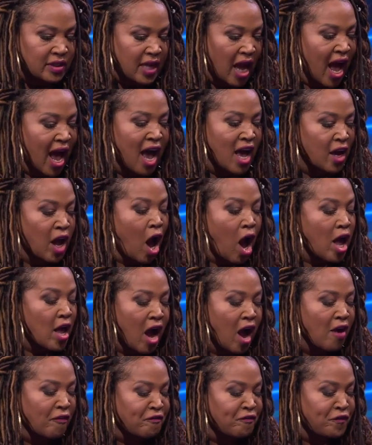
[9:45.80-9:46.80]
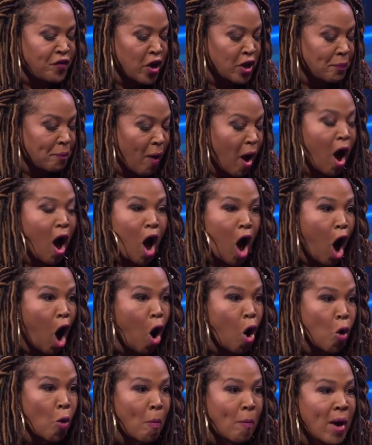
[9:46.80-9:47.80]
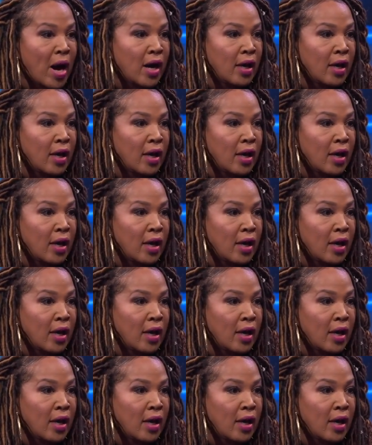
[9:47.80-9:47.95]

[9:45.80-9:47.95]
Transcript: A Uh, football home.